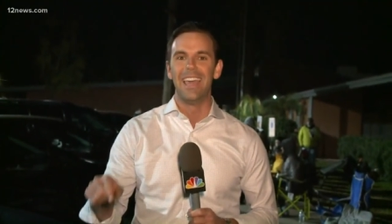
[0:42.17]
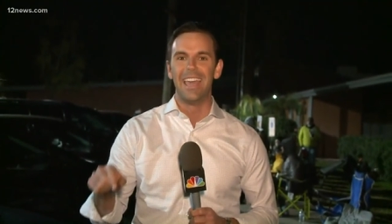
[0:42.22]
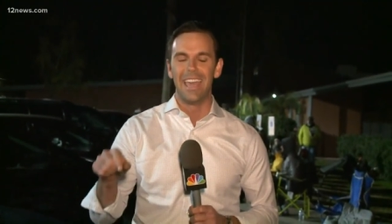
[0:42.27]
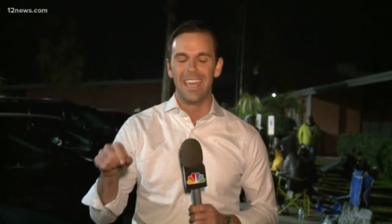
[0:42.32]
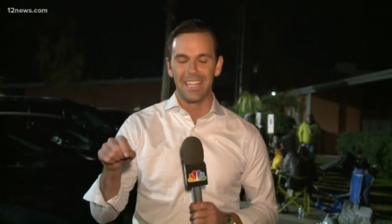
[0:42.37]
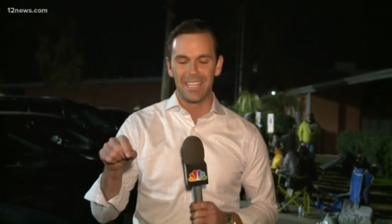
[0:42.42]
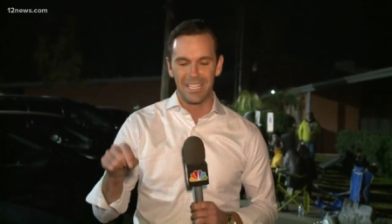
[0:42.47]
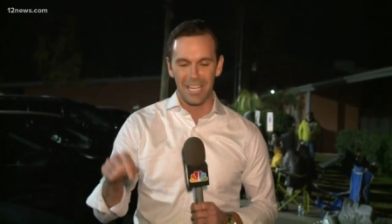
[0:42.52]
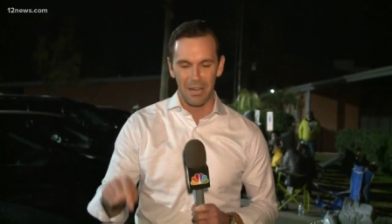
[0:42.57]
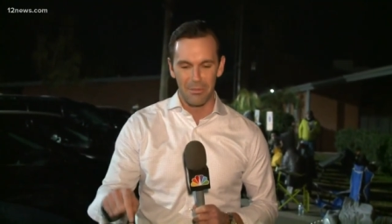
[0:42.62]

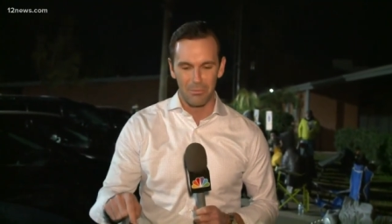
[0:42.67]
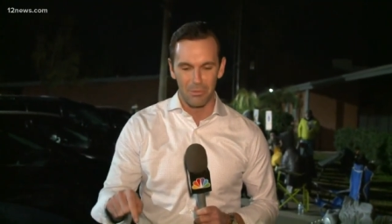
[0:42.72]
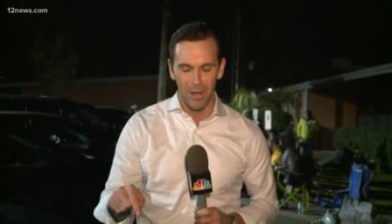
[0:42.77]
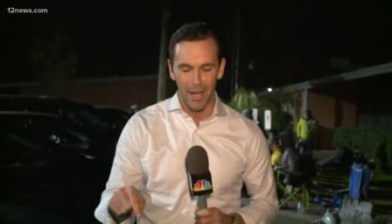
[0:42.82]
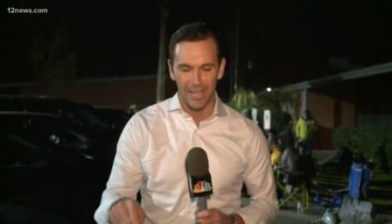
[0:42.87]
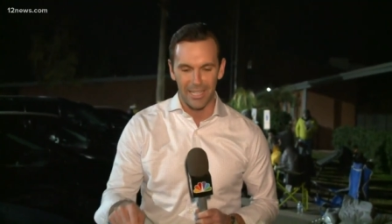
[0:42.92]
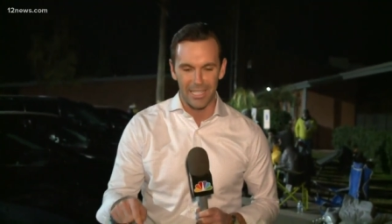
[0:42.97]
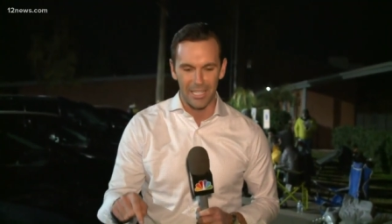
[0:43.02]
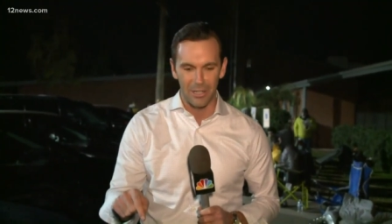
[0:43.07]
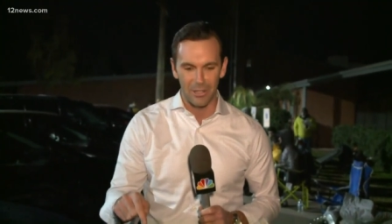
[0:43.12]
and come
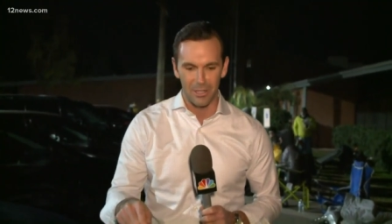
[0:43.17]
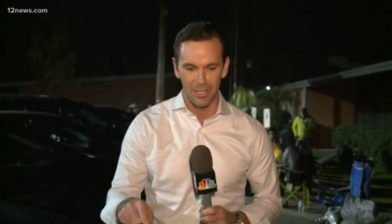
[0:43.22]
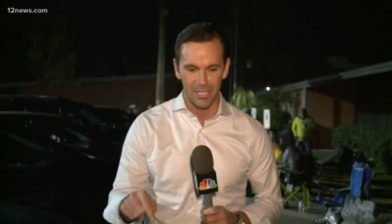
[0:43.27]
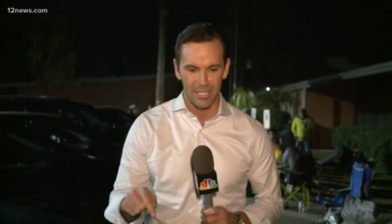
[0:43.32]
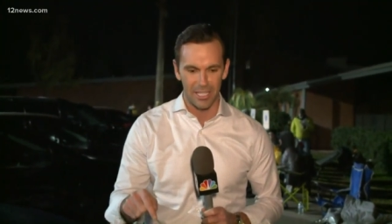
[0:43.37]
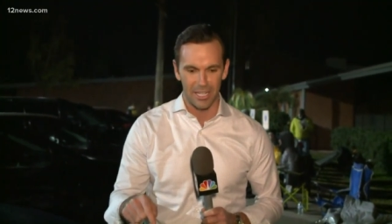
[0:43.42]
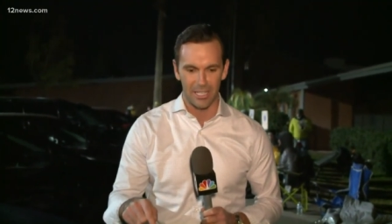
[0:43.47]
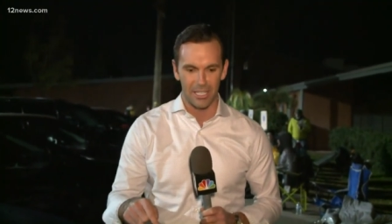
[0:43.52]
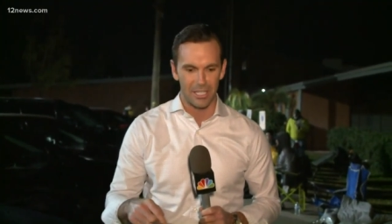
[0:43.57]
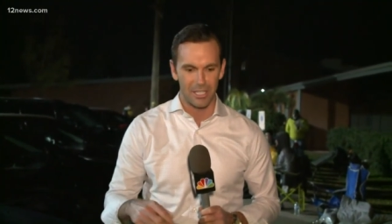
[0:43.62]
right here to
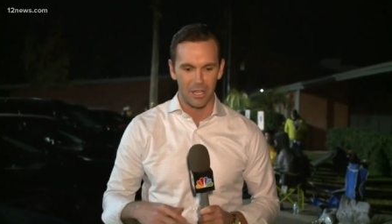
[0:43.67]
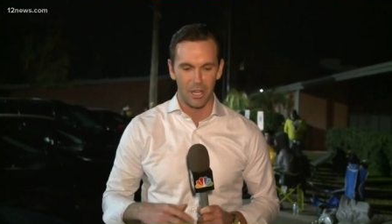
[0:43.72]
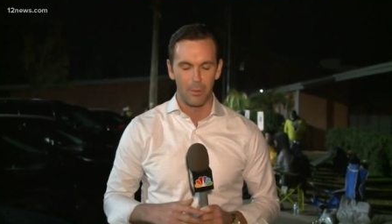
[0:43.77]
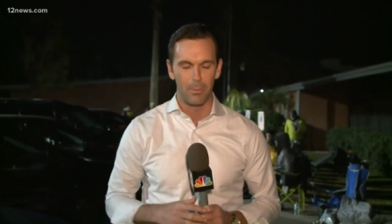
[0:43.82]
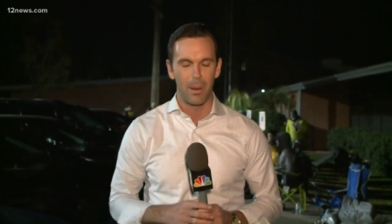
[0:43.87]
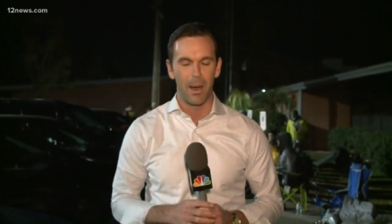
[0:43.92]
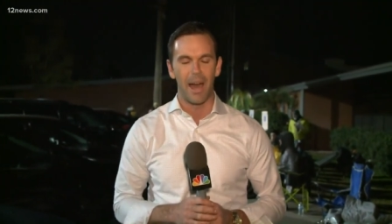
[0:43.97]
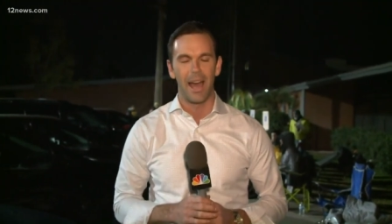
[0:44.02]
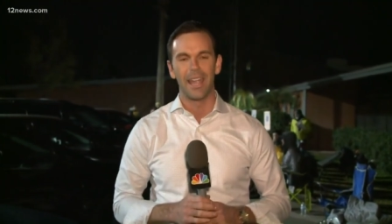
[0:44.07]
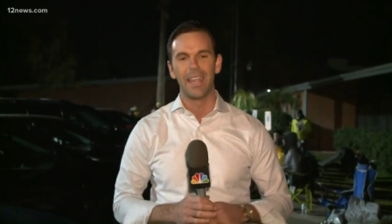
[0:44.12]
Sunnyslope
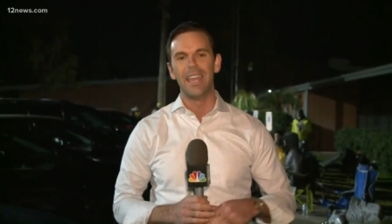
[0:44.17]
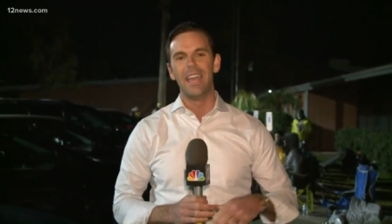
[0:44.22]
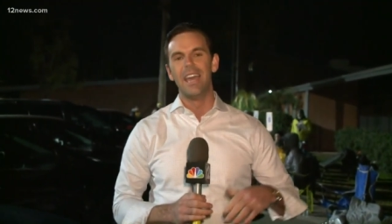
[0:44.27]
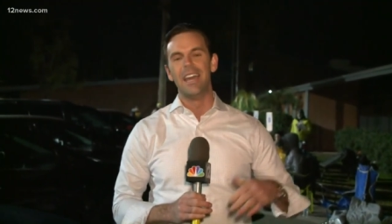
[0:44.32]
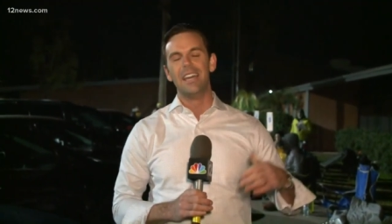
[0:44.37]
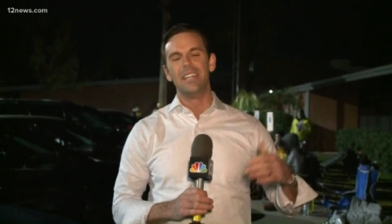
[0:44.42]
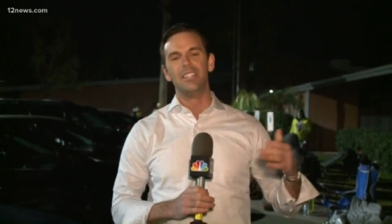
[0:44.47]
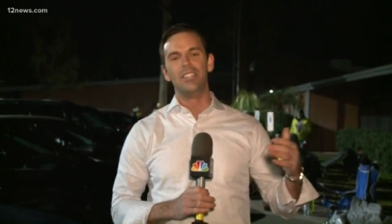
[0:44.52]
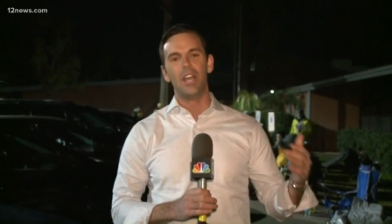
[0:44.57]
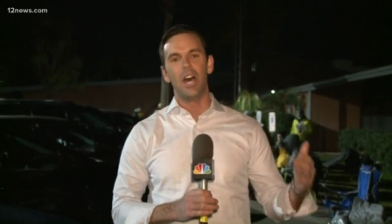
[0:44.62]
High
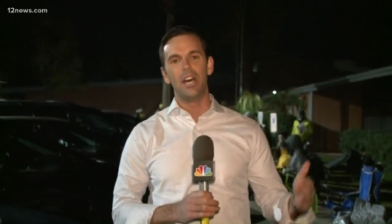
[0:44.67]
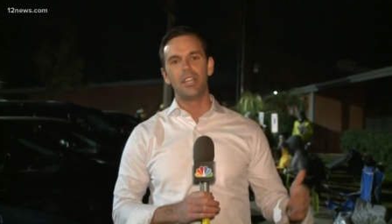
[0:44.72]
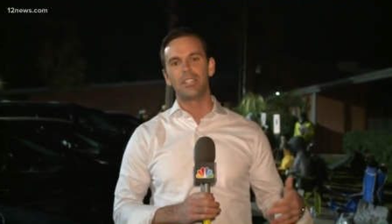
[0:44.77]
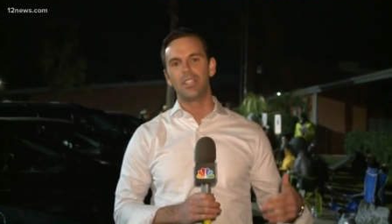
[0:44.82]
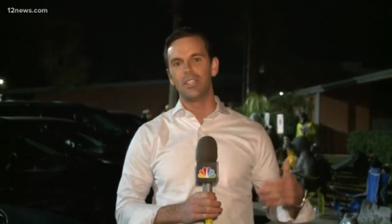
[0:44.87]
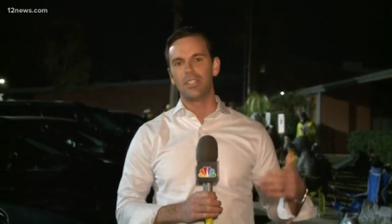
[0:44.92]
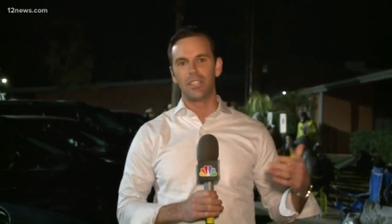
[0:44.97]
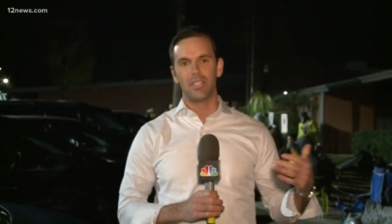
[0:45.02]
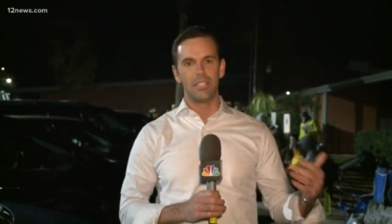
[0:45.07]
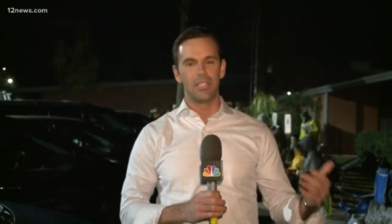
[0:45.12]

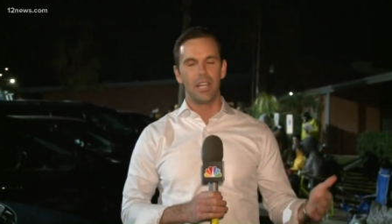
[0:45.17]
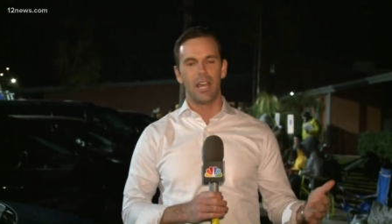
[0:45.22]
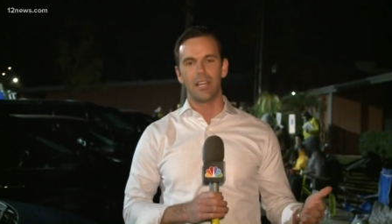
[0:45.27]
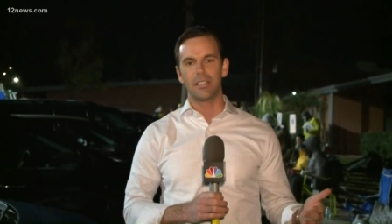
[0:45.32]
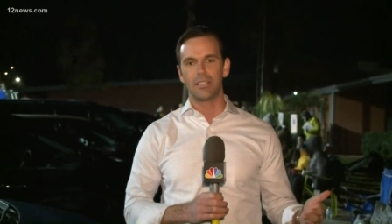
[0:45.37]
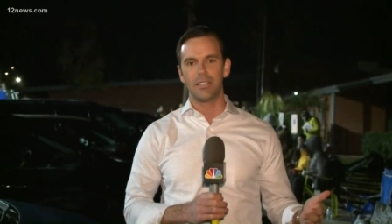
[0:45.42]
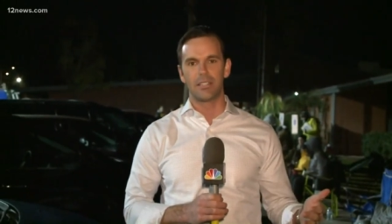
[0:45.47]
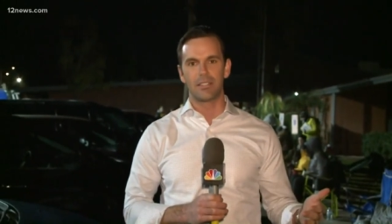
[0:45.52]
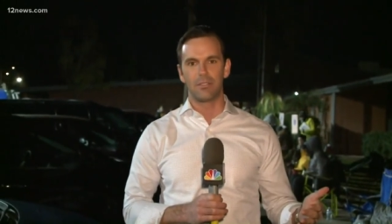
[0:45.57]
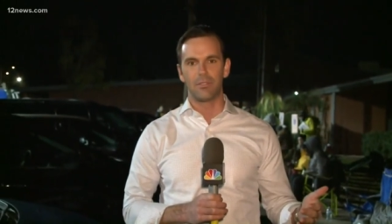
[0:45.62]
dozens and
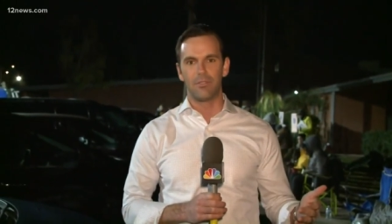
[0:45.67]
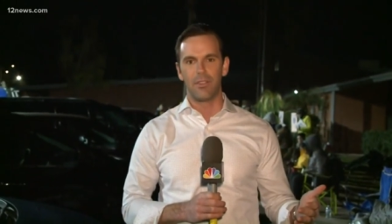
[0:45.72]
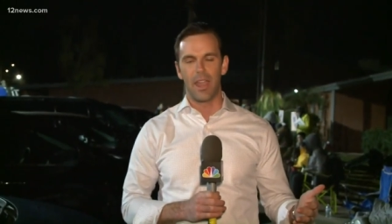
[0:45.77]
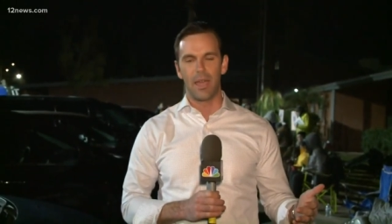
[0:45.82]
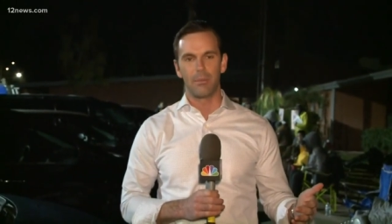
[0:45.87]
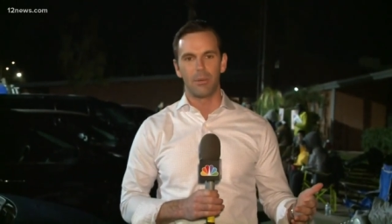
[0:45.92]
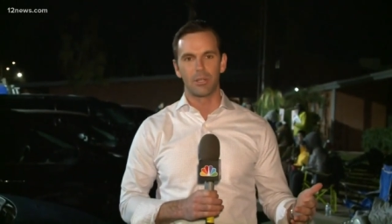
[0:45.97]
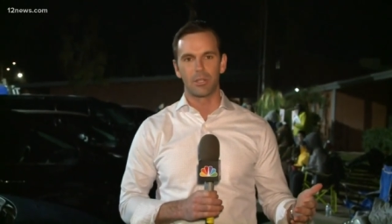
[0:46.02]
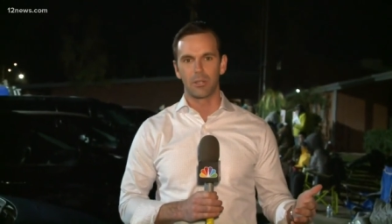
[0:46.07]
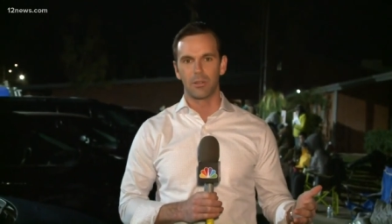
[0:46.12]
dozens of
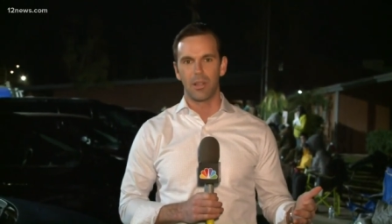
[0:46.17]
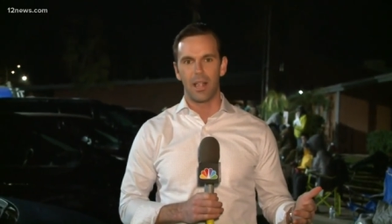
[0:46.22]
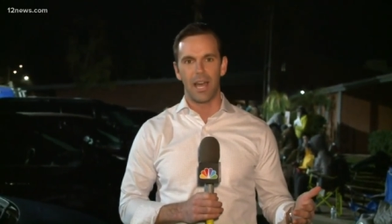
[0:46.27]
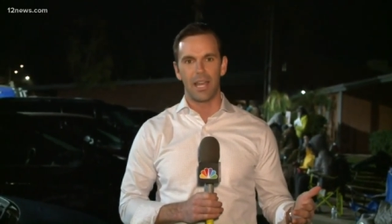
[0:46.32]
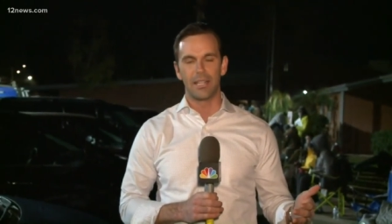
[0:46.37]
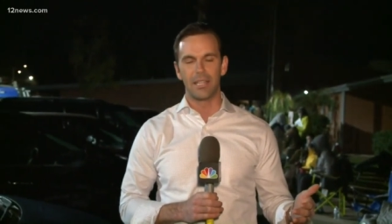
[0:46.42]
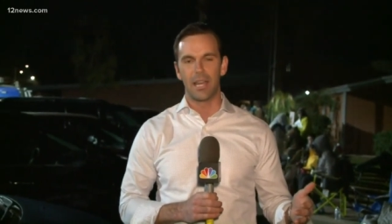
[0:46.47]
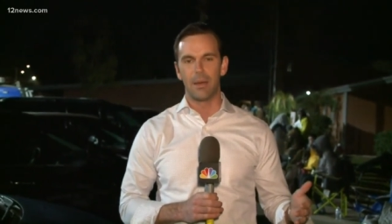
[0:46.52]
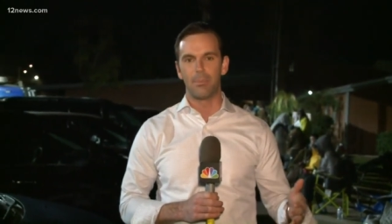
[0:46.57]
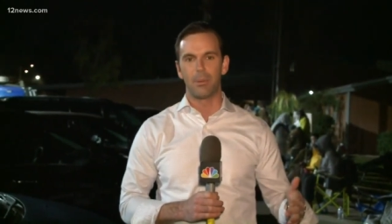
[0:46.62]
families are
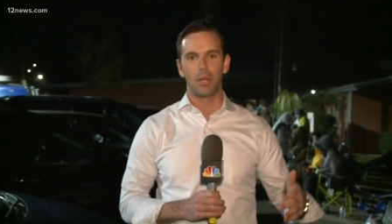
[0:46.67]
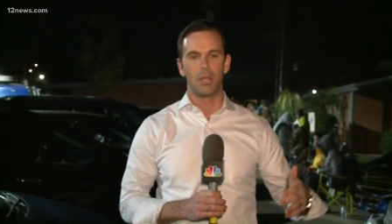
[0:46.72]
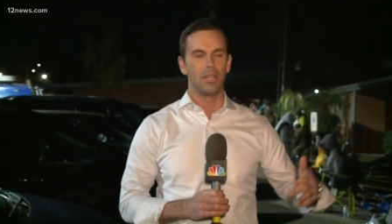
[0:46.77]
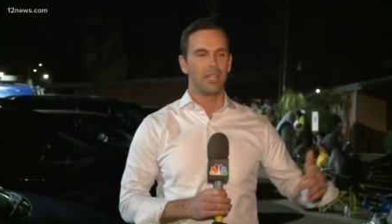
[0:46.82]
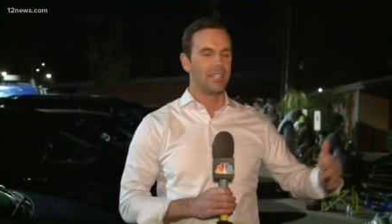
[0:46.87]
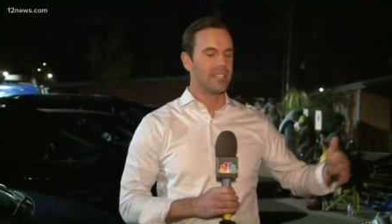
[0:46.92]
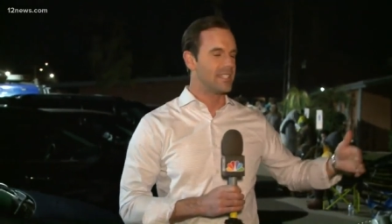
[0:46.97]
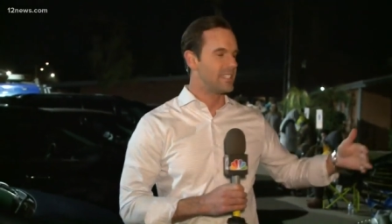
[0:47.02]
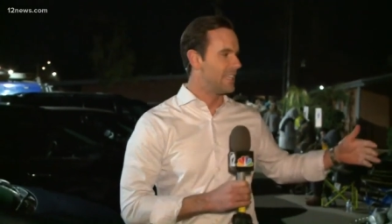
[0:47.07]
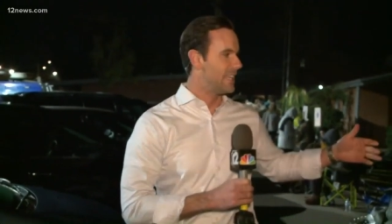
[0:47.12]
lined up here. You
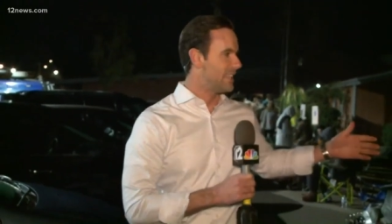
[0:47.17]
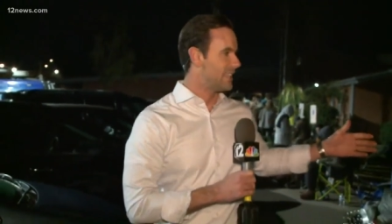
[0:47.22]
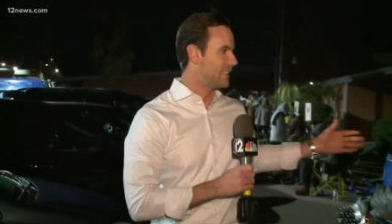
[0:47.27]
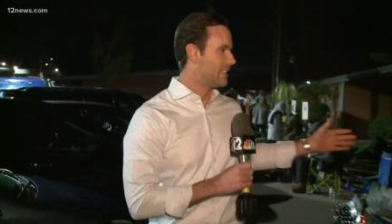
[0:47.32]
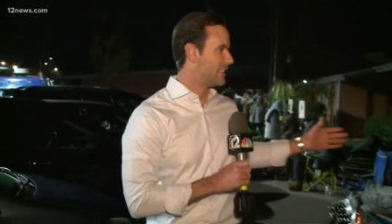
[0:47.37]
can see the